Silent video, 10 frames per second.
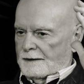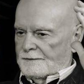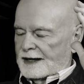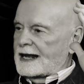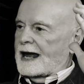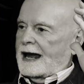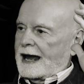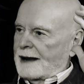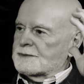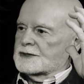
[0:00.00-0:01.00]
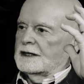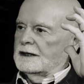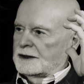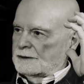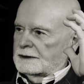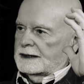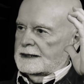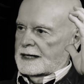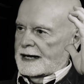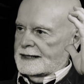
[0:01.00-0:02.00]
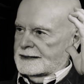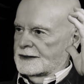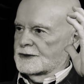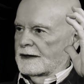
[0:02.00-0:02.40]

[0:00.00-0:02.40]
they absolutely hate each